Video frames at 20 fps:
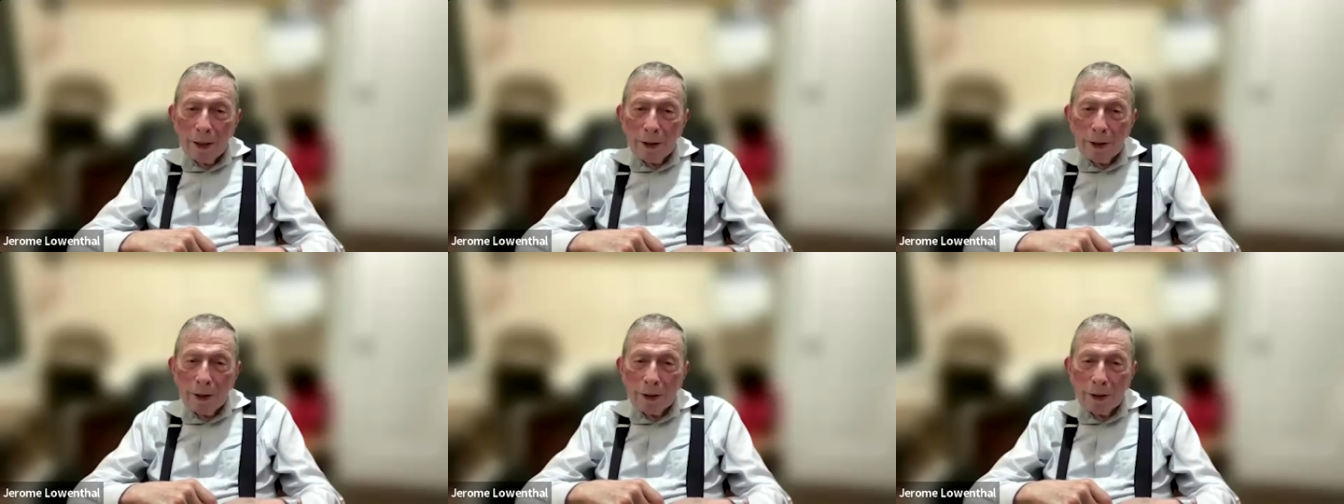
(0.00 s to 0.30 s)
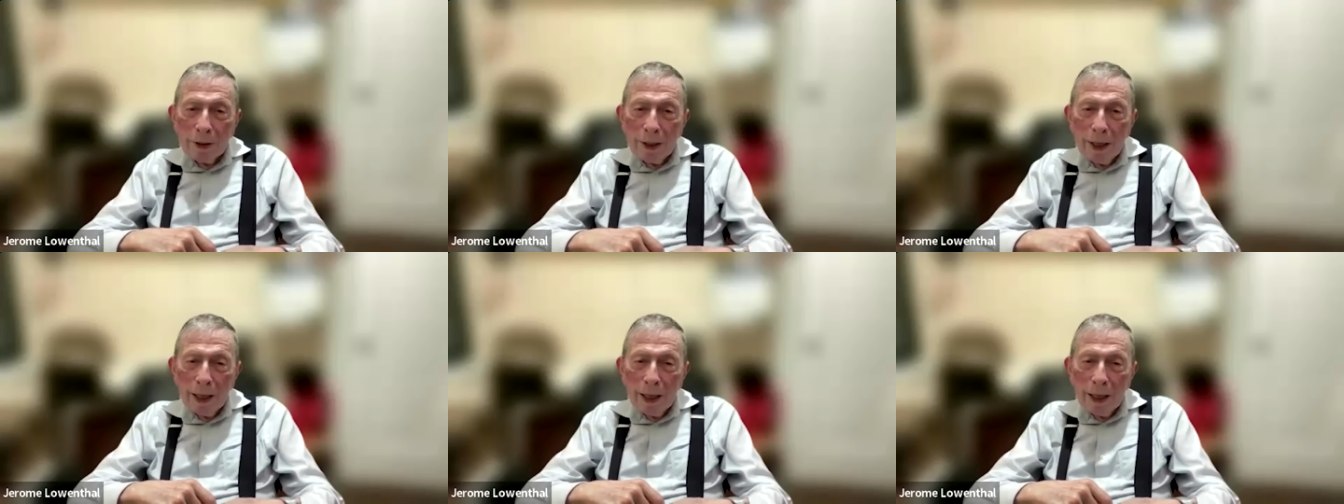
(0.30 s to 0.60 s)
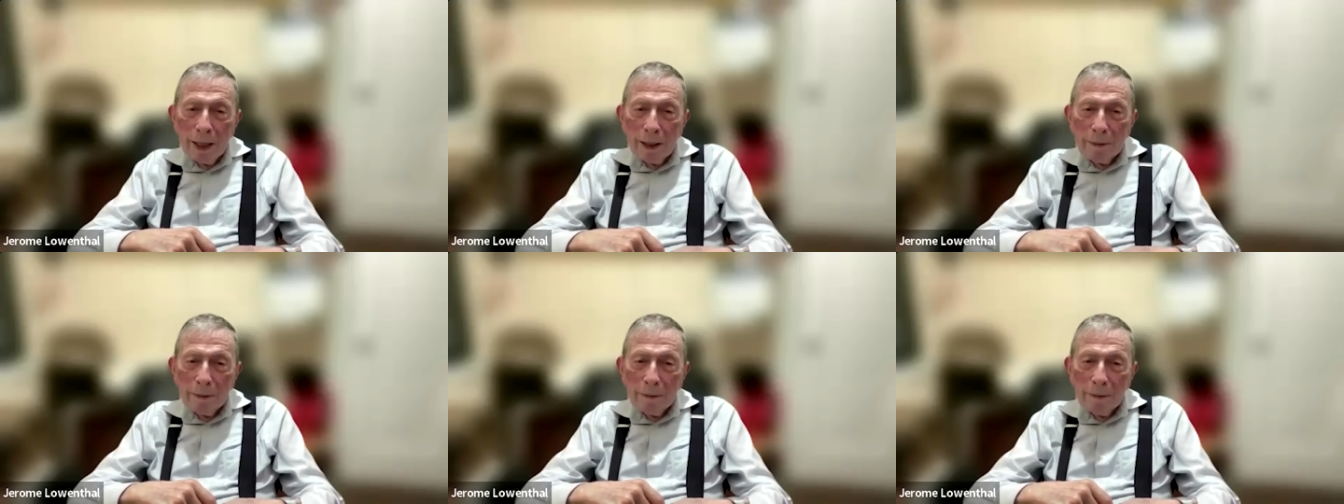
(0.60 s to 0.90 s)
hushed
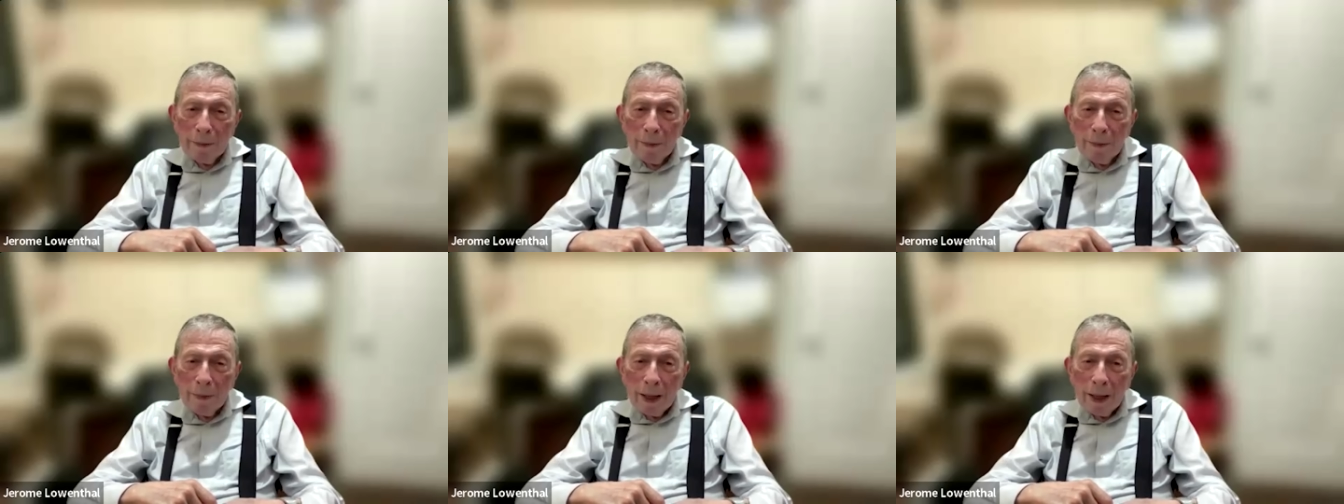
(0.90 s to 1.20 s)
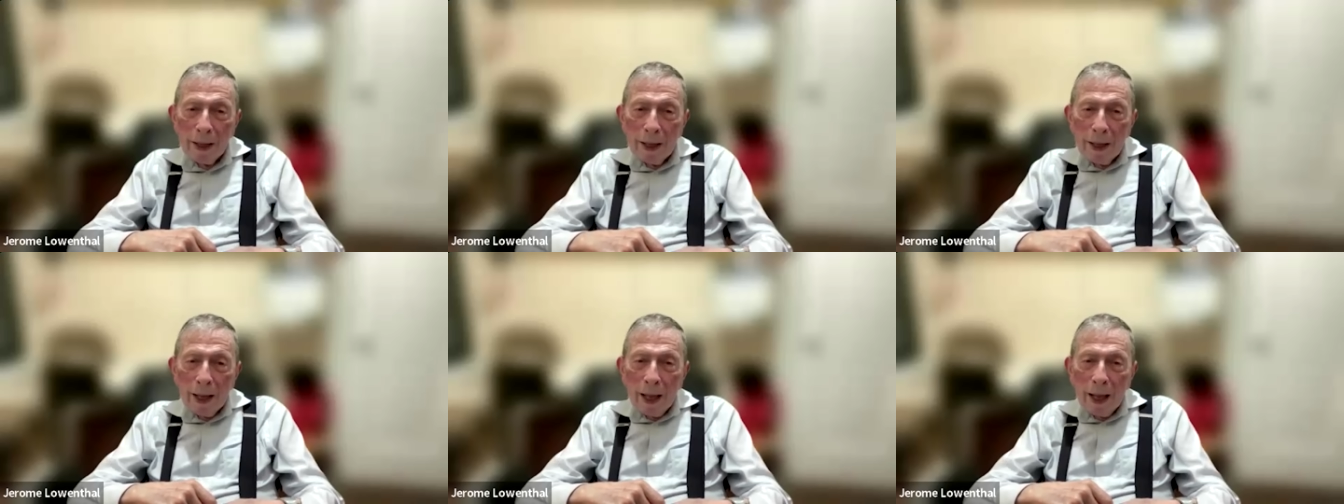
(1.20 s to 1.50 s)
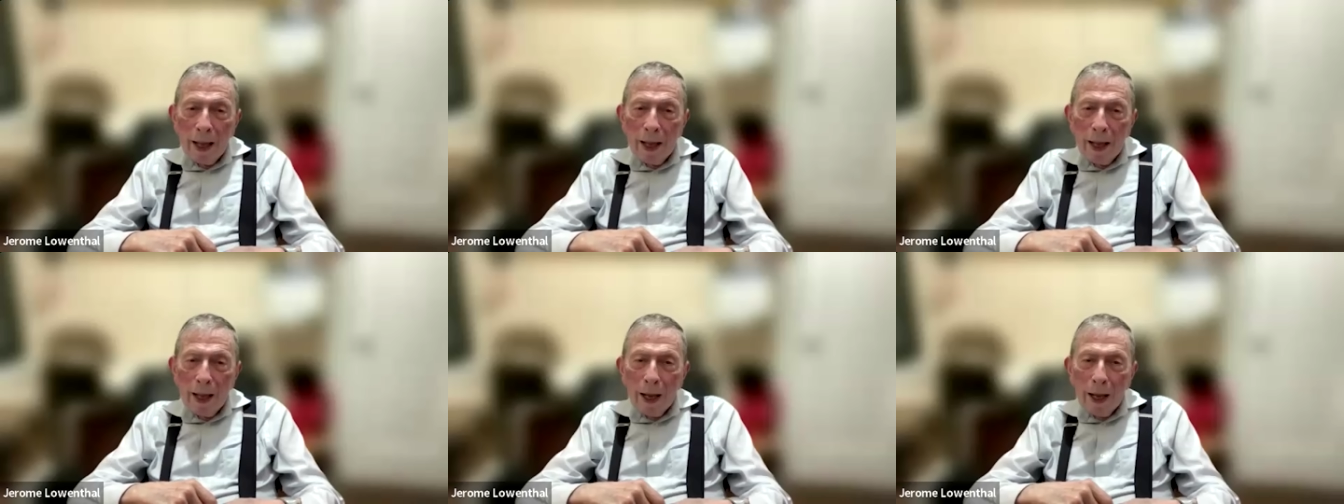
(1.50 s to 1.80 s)
name.
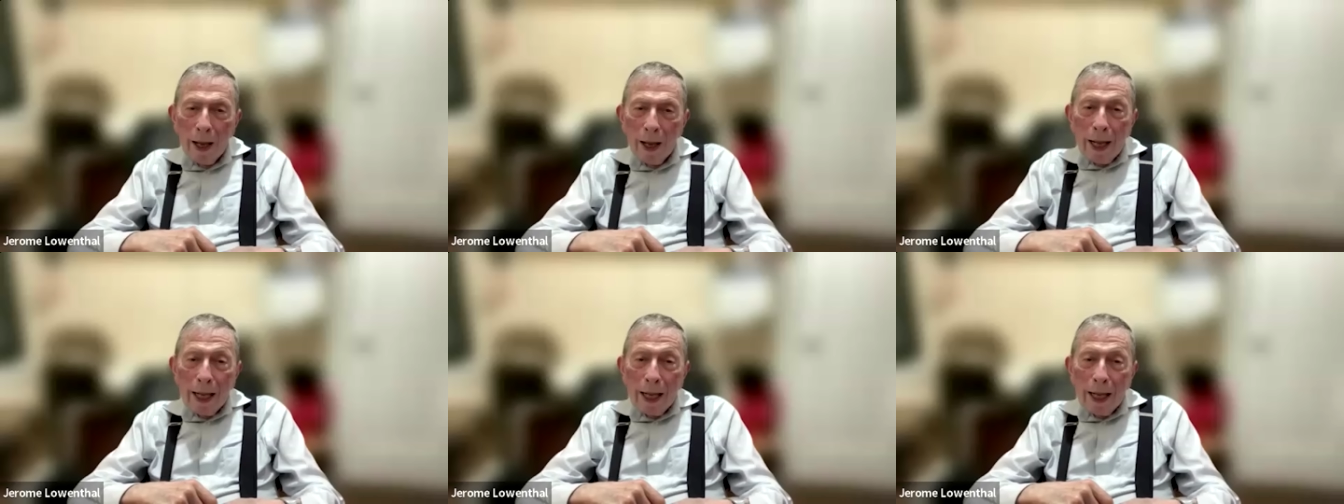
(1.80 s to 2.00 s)
Uh,